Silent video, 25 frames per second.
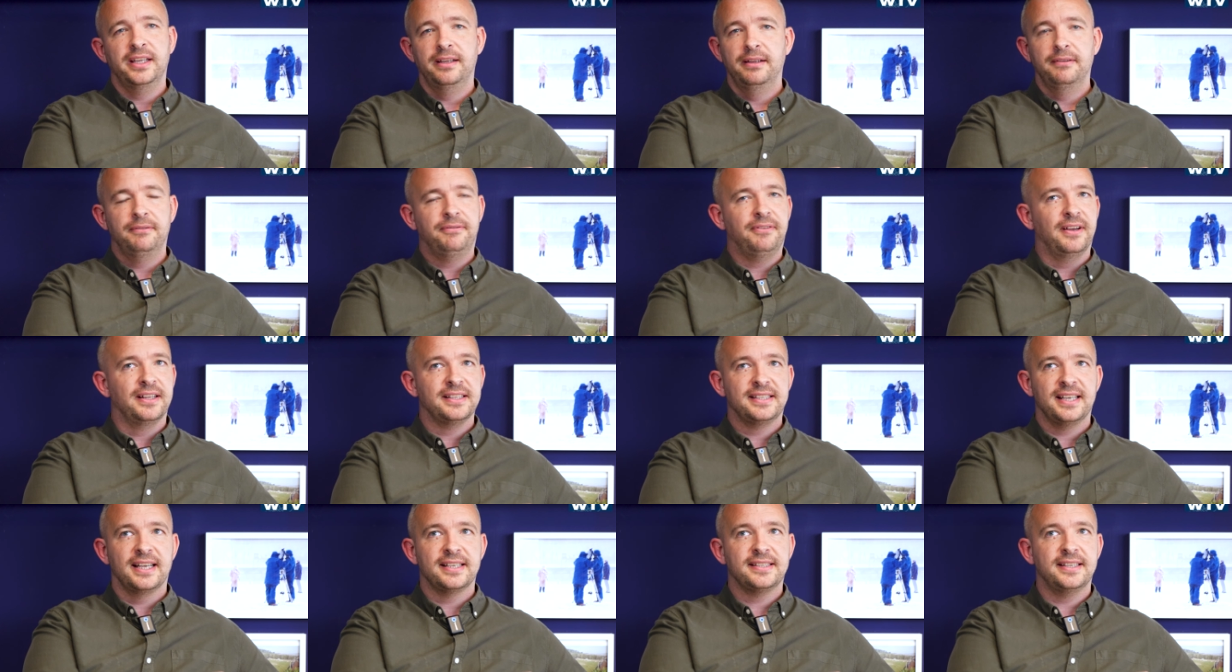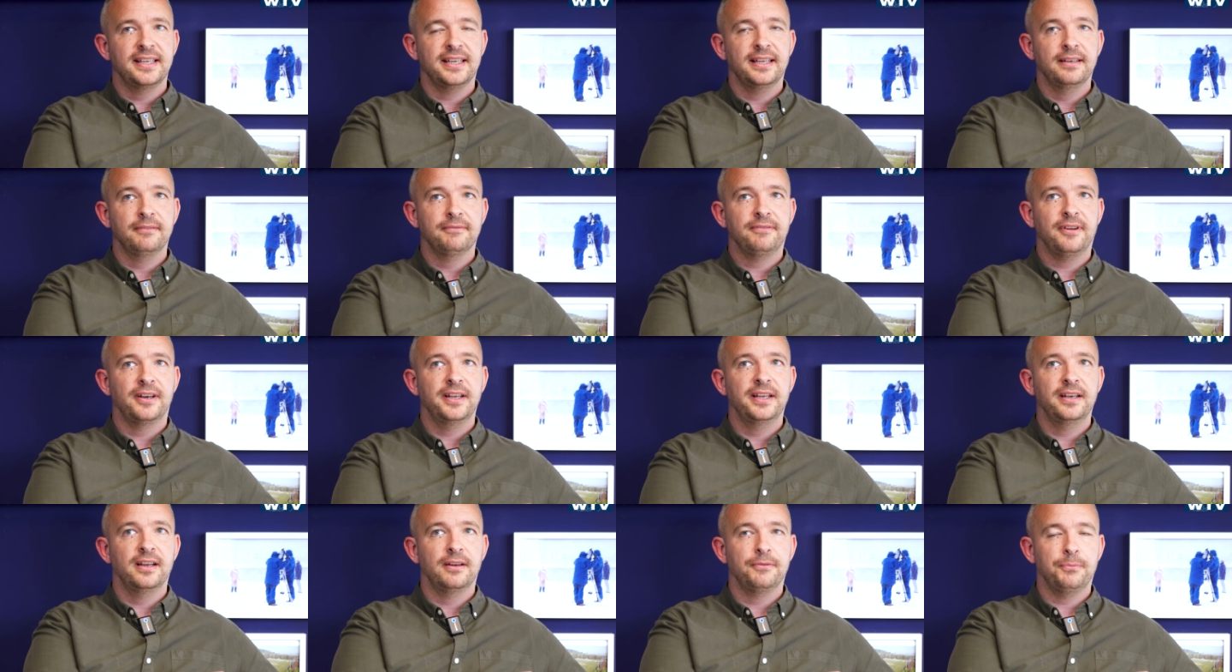It, fantastic. And
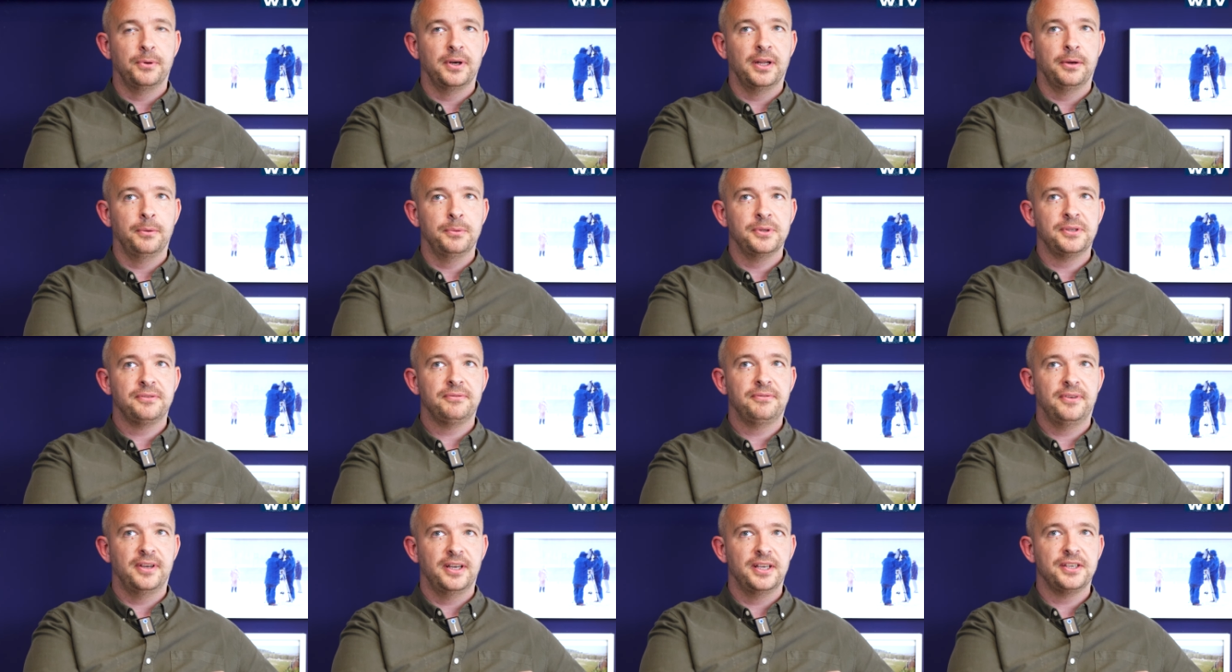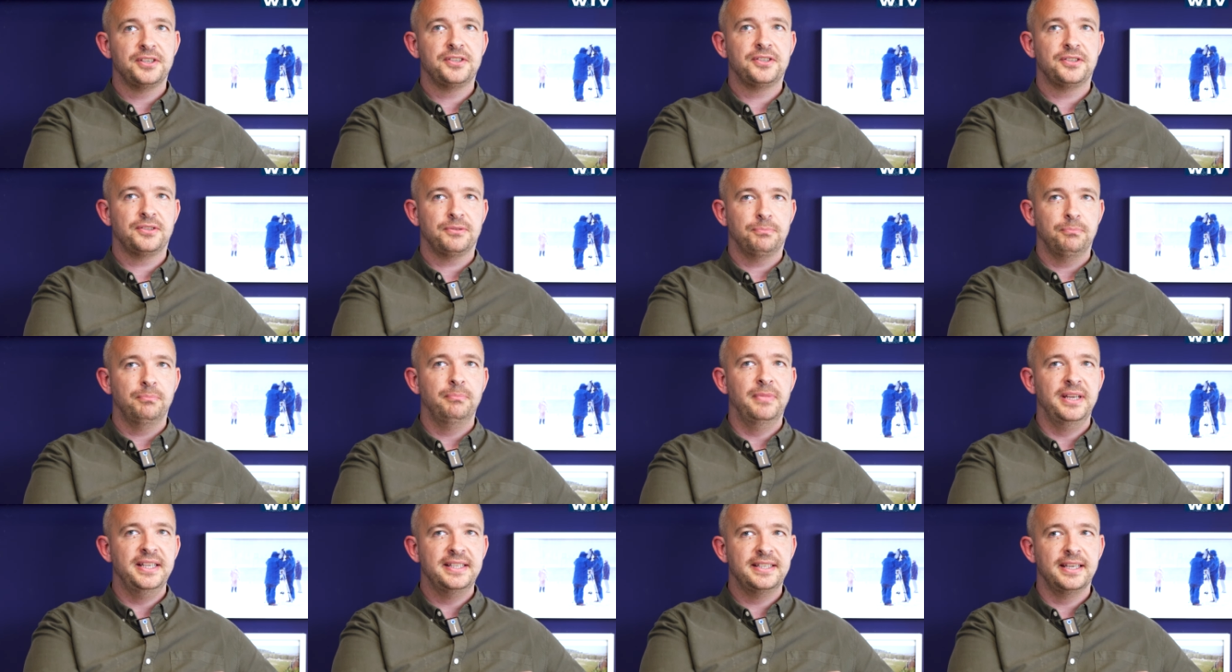funnily enough, when I was
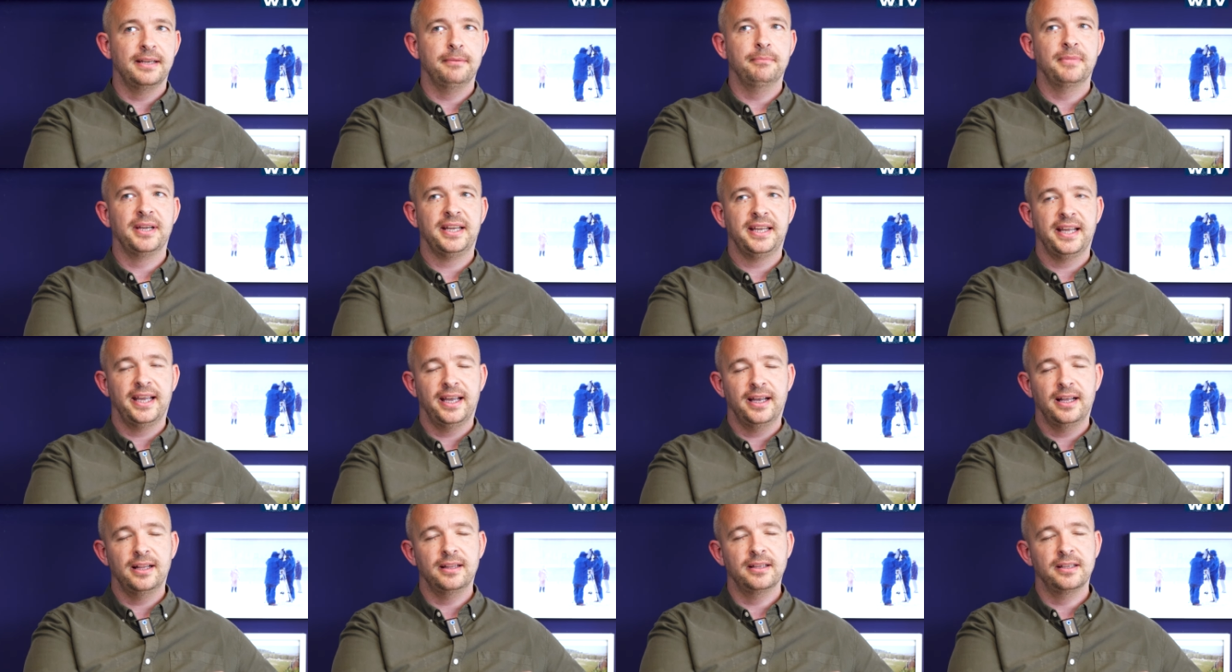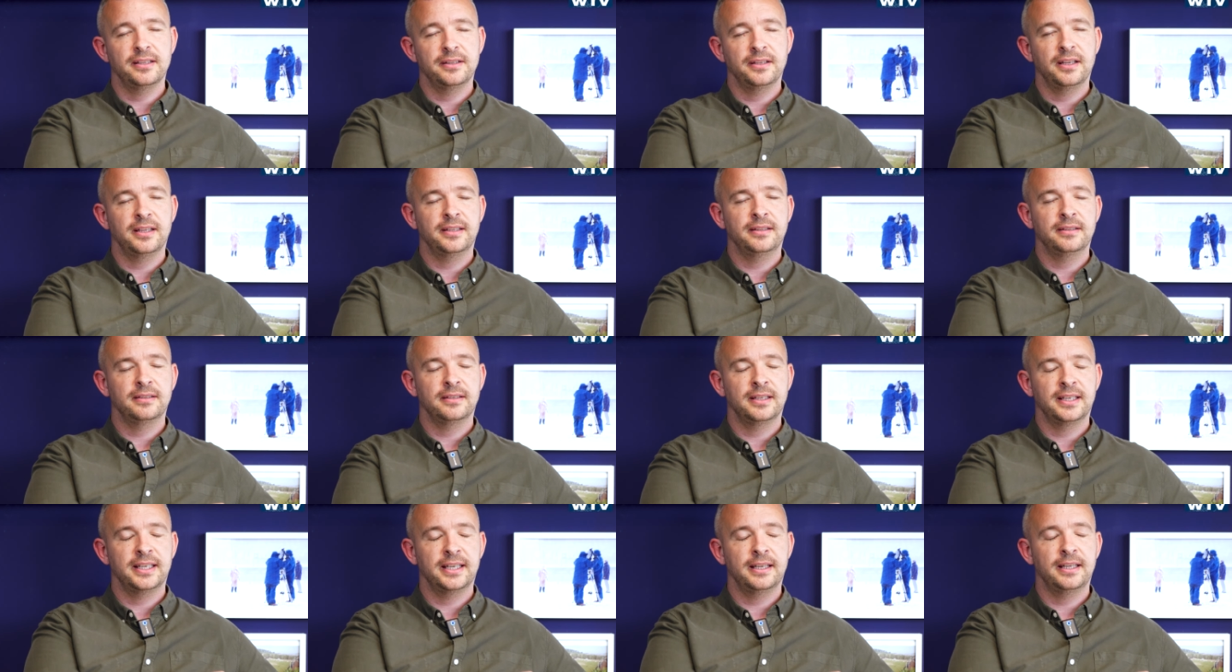first meeting Mikel and,
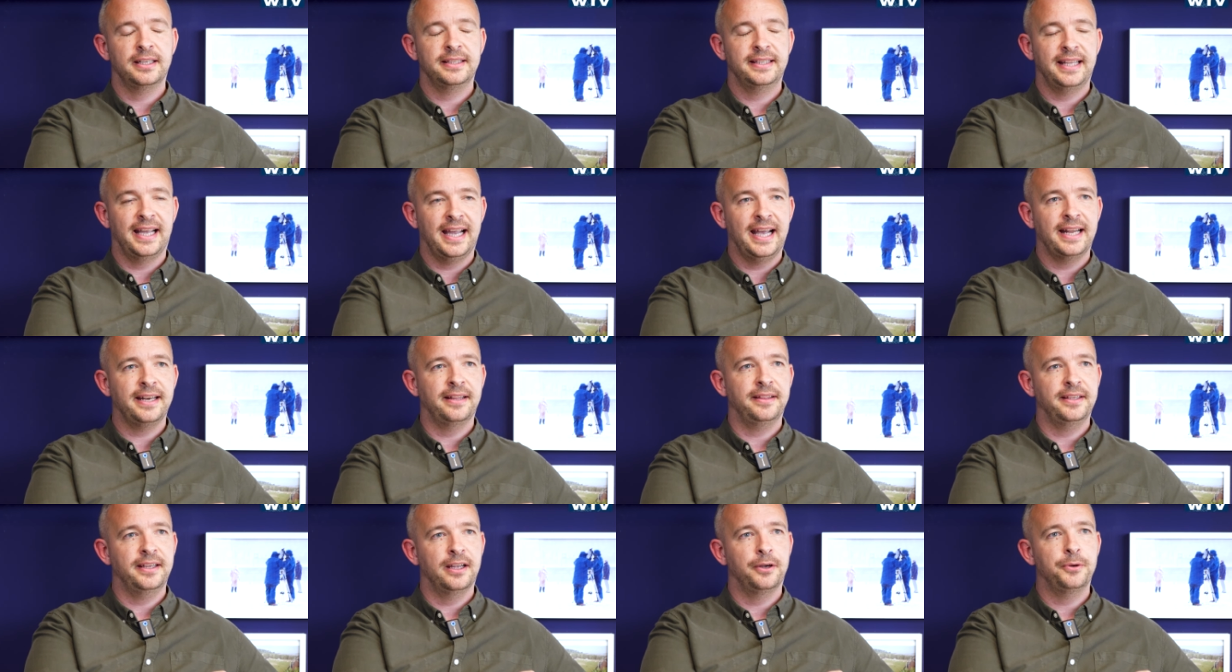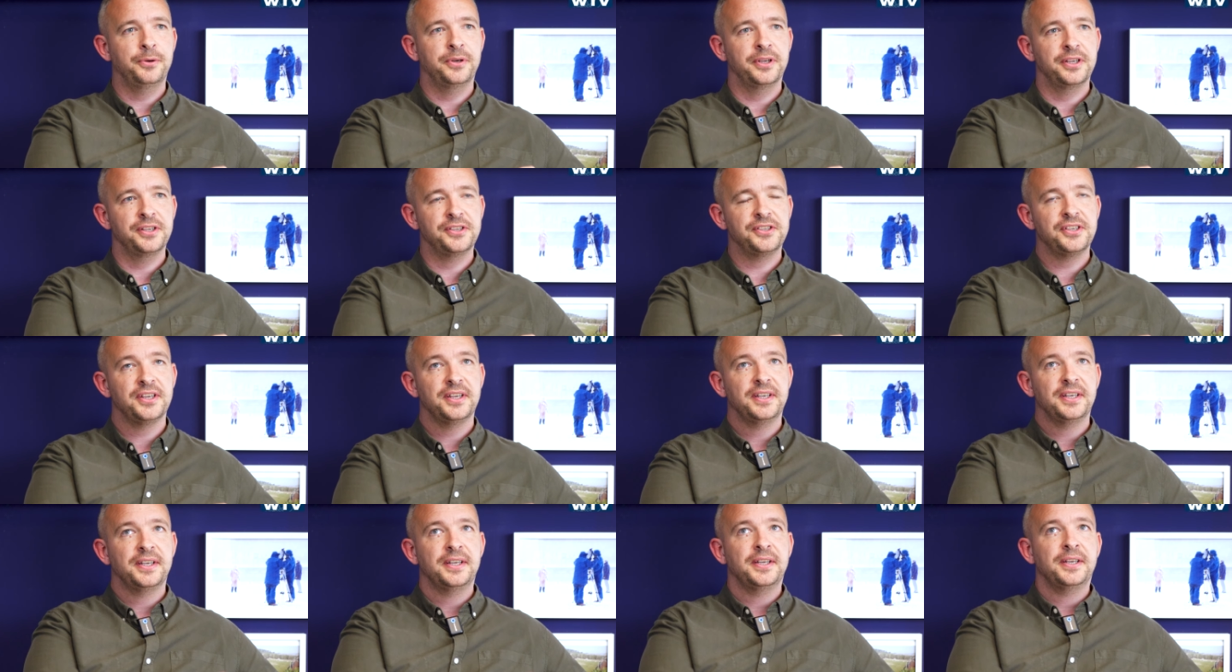and uh, Dan and the owners